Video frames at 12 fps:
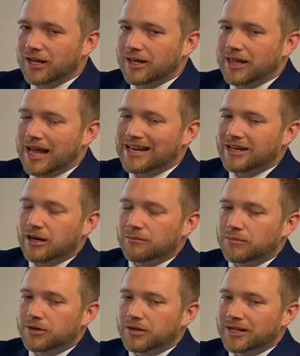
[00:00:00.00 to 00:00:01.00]
That
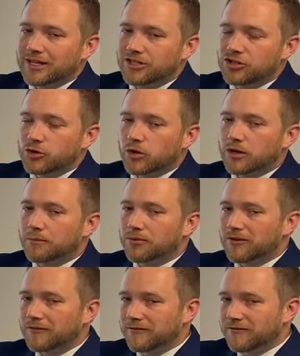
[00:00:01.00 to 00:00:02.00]
number is your
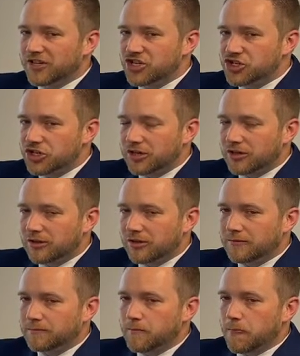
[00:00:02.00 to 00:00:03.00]
provisional